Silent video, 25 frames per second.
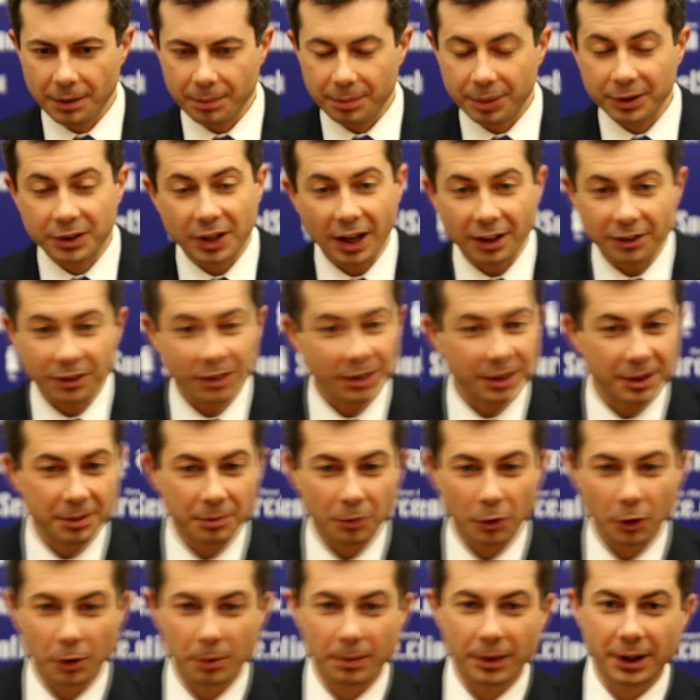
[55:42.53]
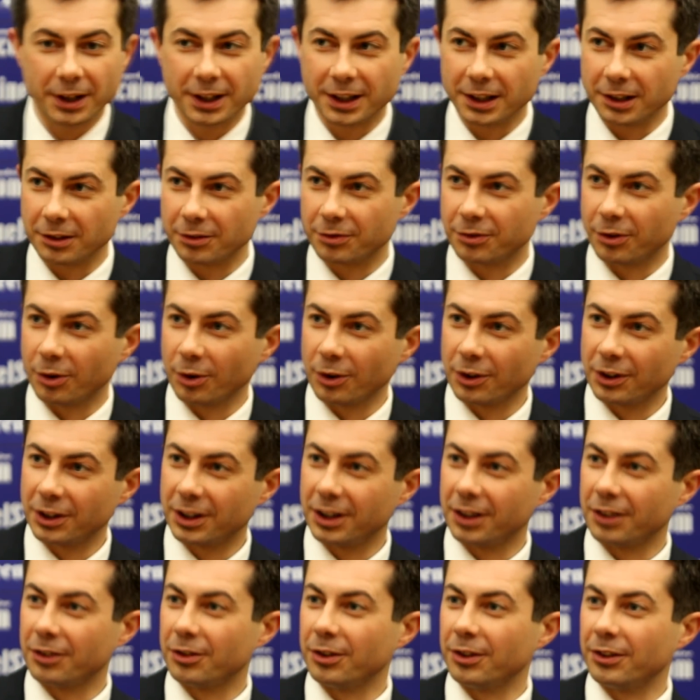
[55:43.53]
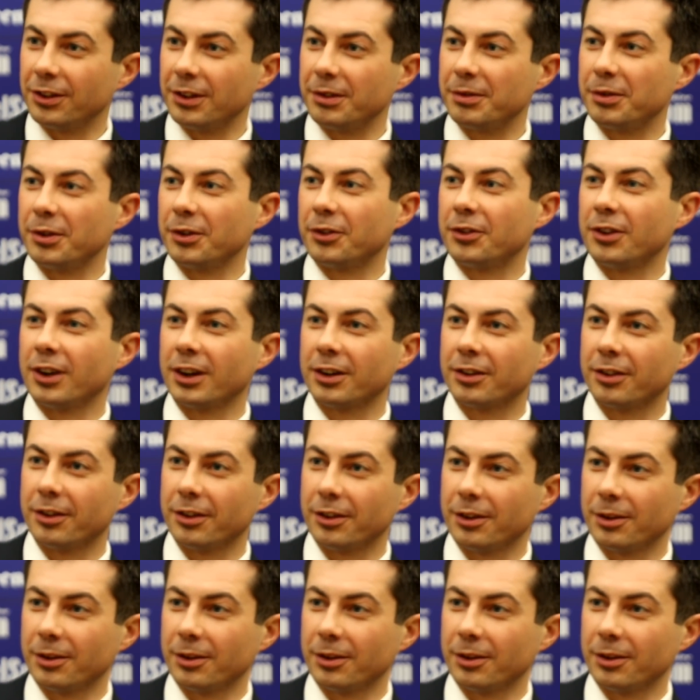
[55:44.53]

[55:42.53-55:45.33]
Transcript: potentially more money in foreign countries' infrastructure